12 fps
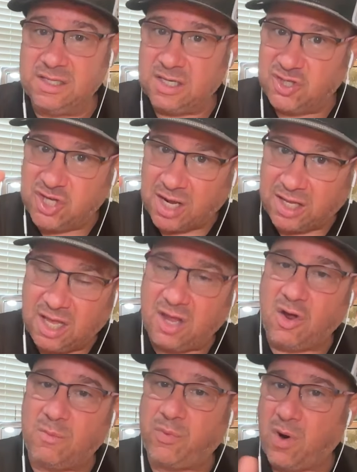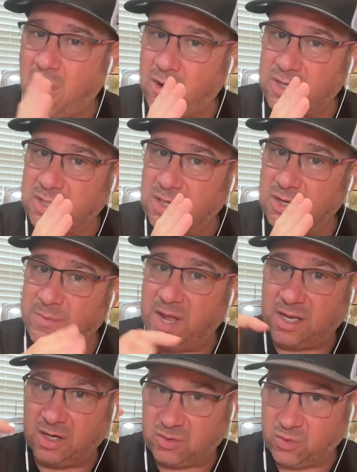to check in on progress that you're
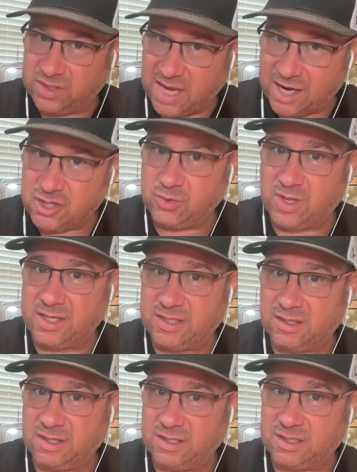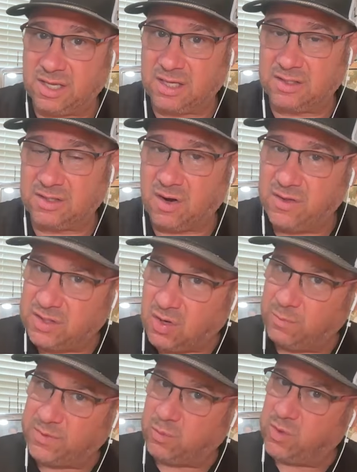making towards actualizing these things? Are these
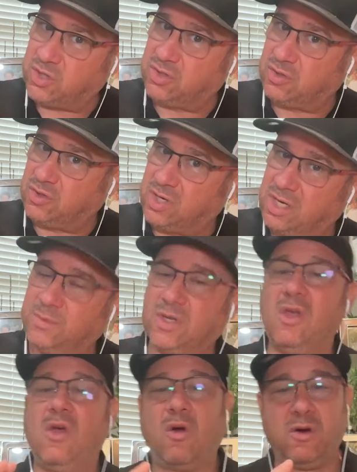hopes, wishes, or dreams?